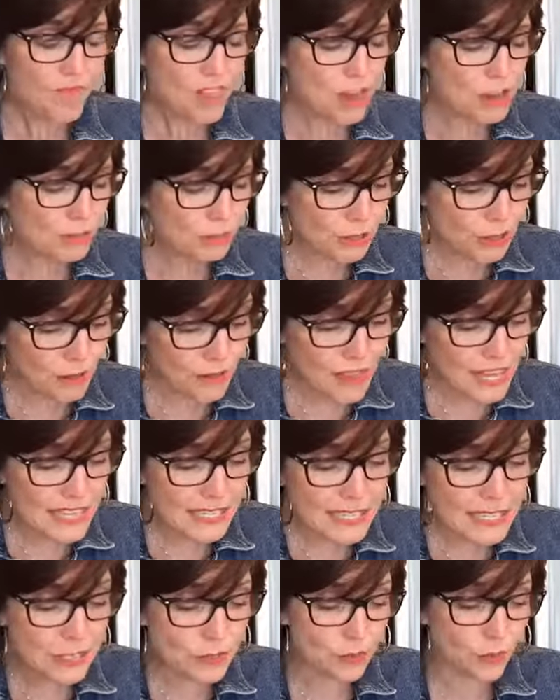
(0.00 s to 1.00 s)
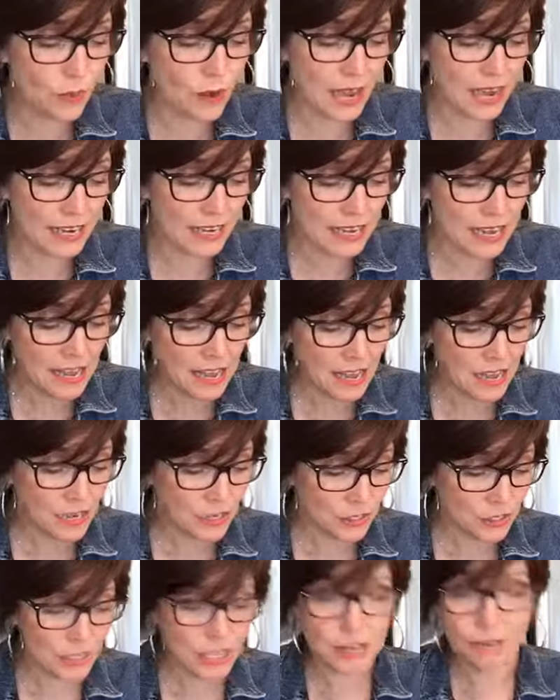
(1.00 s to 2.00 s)
So this is what
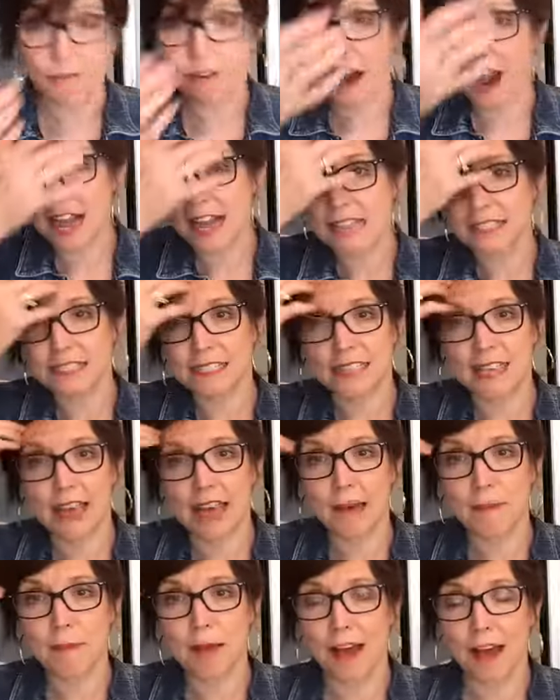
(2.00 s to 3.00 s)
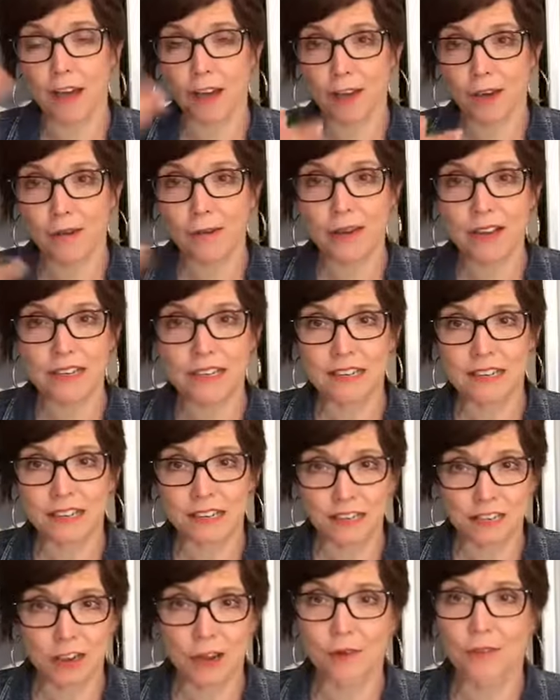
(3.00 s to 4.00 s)
she writes about going
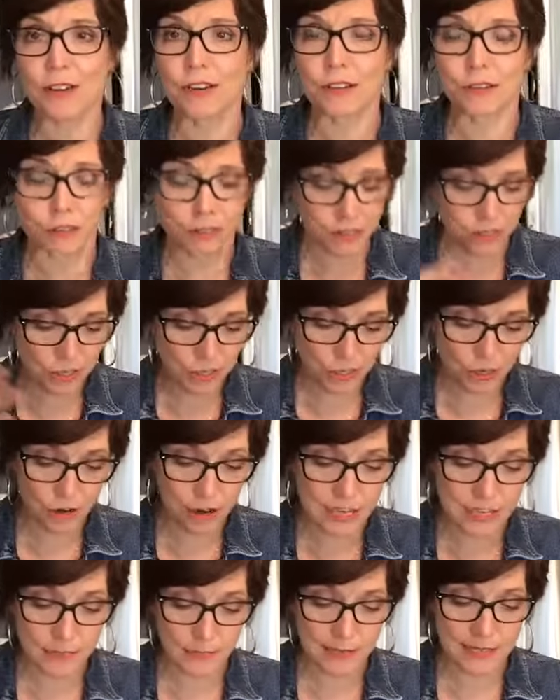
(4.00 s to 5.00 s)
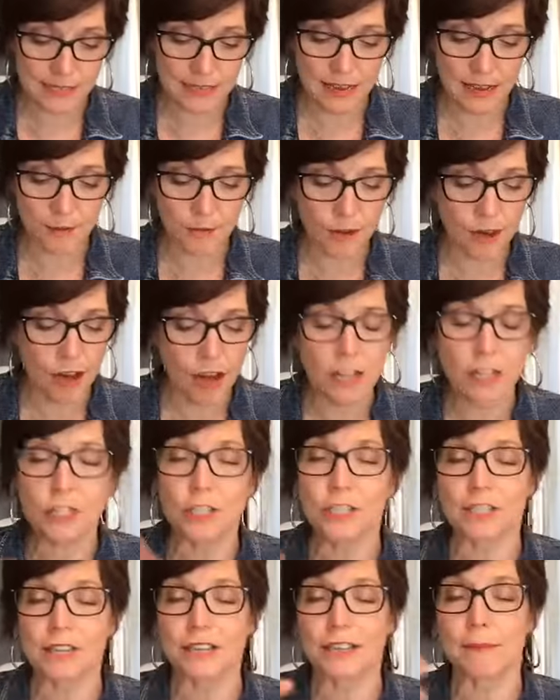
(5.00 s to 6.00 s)
going to, to Christmas. And well, I'll
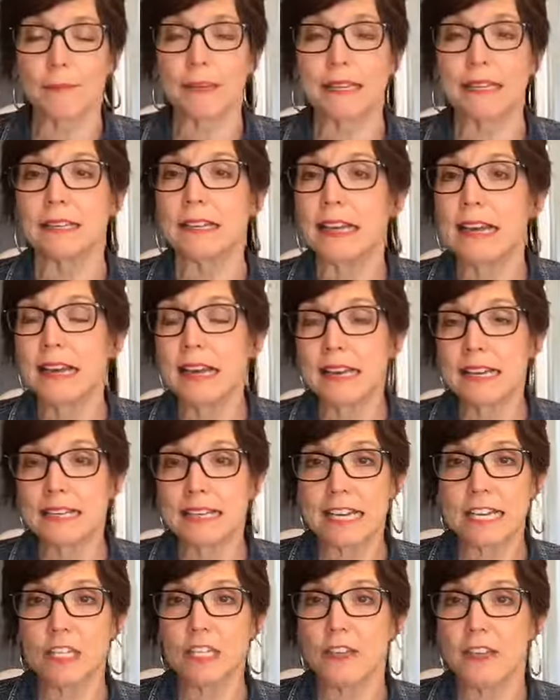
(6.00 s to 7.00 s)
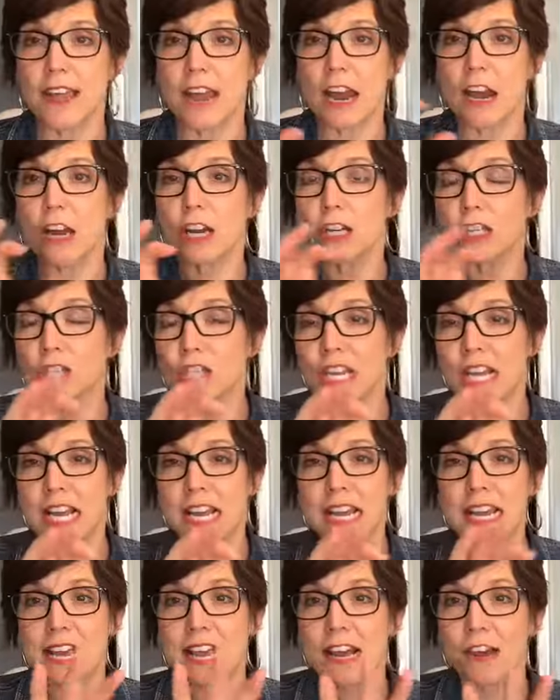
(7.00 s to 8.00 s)
just, let me get you there.
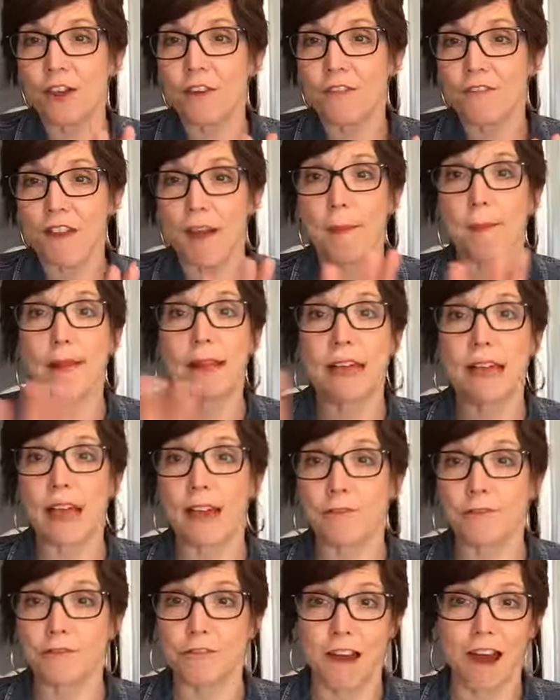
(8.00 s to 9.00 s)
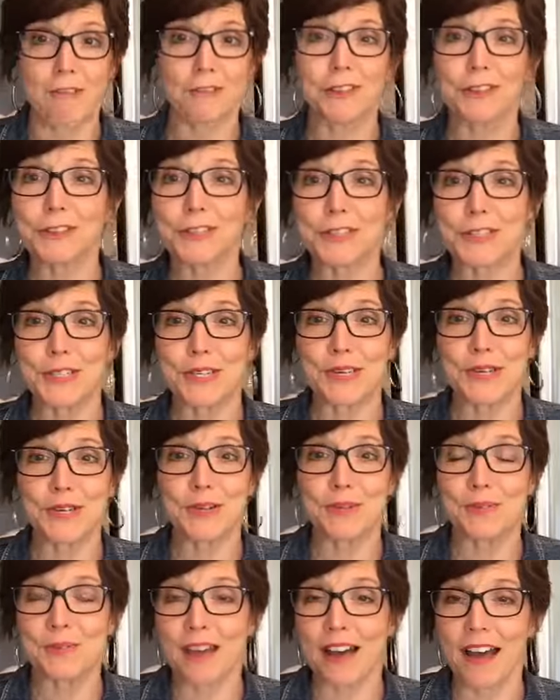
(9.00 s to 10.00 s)
She and her family had traveled
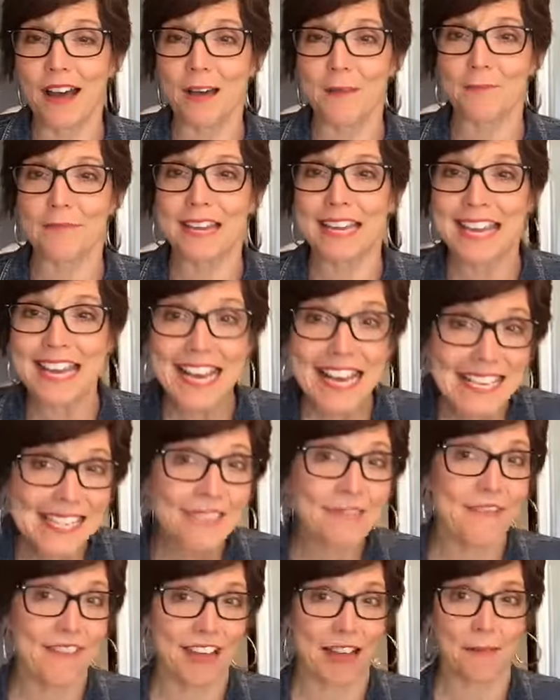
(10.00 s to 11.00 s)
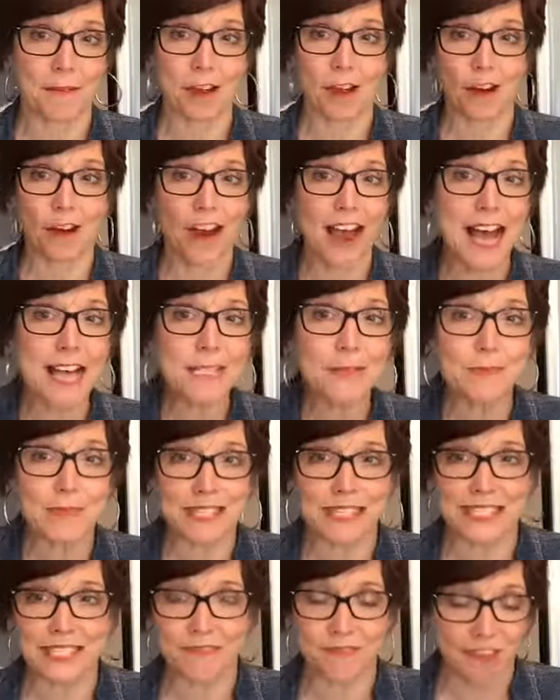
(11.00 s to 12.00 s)
to um, his family, her
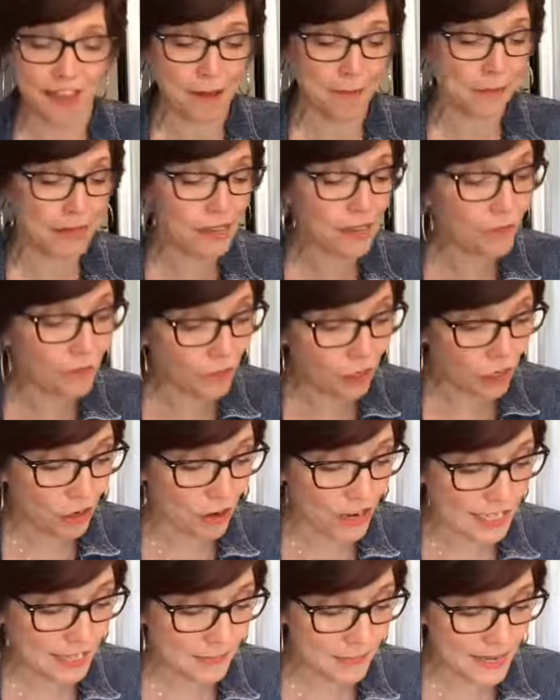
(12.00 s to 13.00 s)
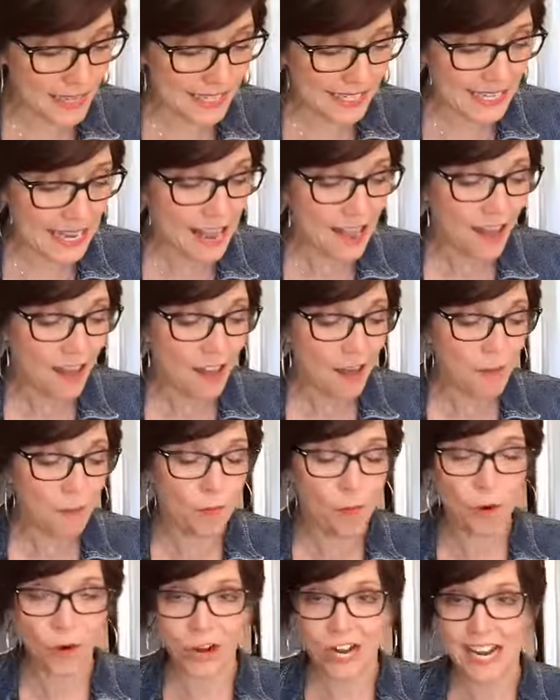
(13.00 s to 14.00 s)
husband's family, for Christmas
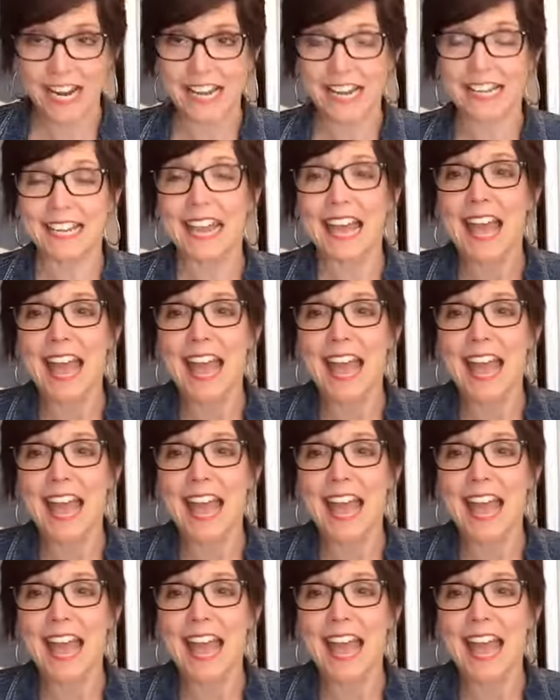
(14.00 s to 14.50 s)
morning.